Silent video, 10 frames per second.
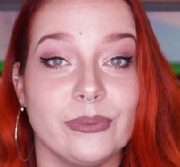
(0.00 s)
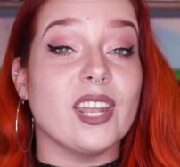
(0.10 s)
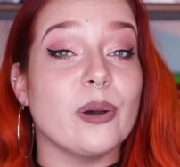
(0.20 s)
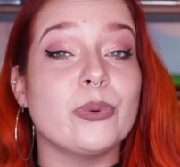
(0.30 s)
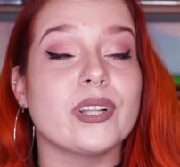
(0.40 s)

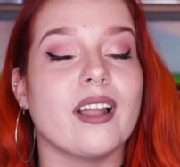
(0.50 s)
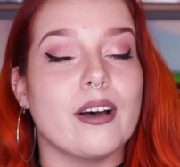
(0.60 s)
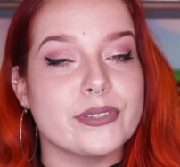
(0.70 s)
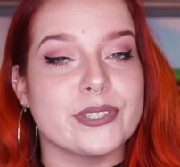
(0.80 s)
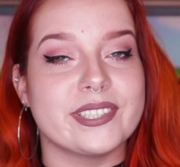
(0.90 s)
And I would
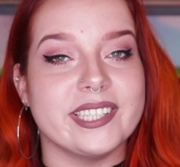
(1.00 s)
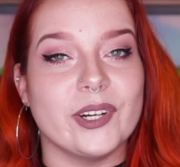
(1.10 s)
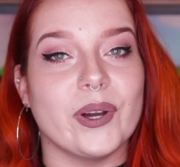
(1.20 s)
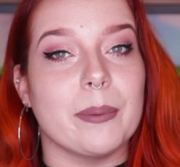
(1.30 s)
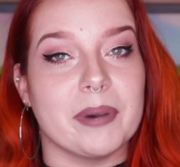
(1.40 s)
love to see
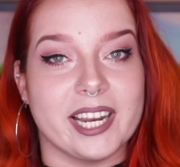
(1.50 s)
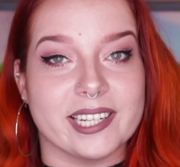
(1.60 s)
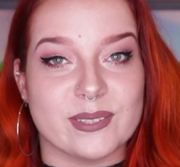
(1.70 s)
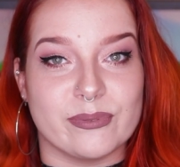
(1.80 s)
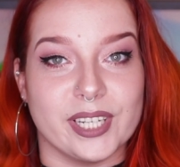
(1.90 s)
you in my
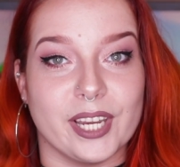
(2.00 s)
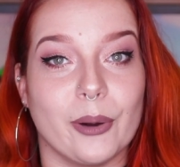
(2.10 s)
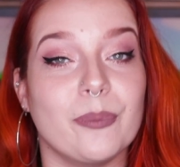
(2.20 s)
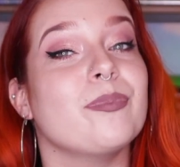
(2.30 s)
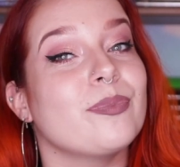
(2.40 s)
next
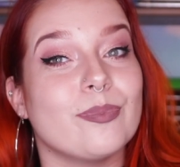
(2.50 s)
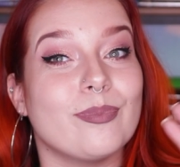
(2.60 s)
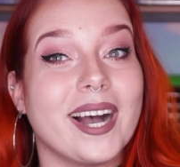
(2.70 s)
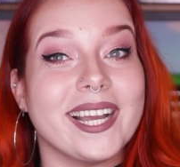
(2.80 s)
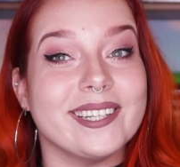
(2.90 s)
video.
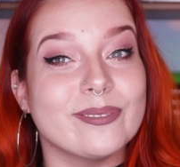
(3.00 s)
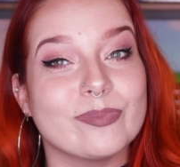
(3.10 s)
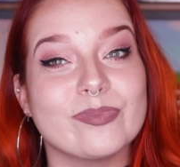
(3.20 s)
Bye!